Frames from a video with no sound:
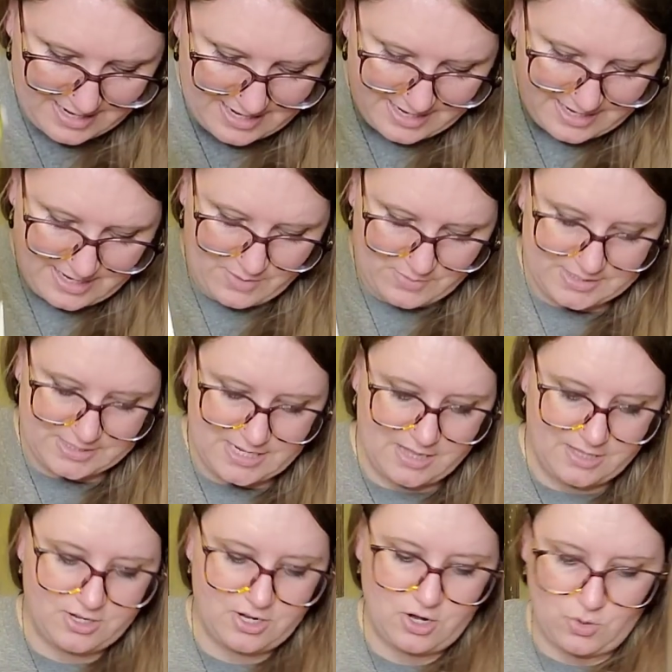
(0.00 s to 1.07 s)
and I was
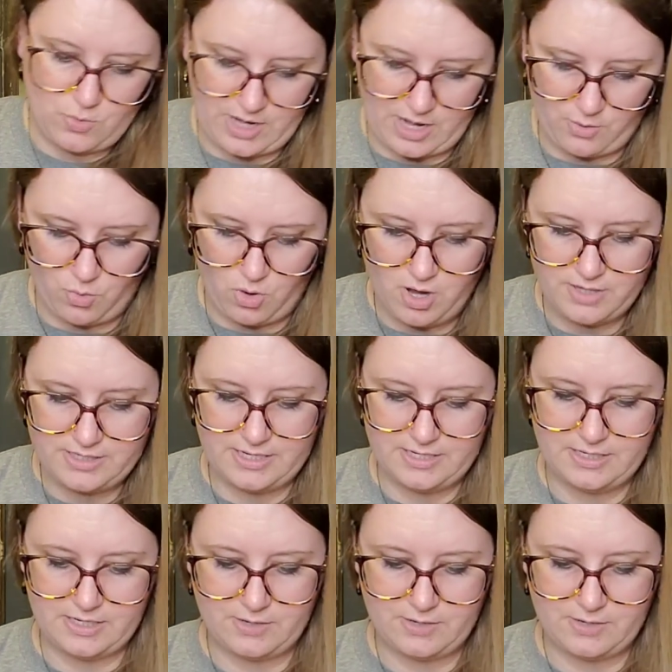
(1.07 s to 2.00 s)
telling her what I wanted,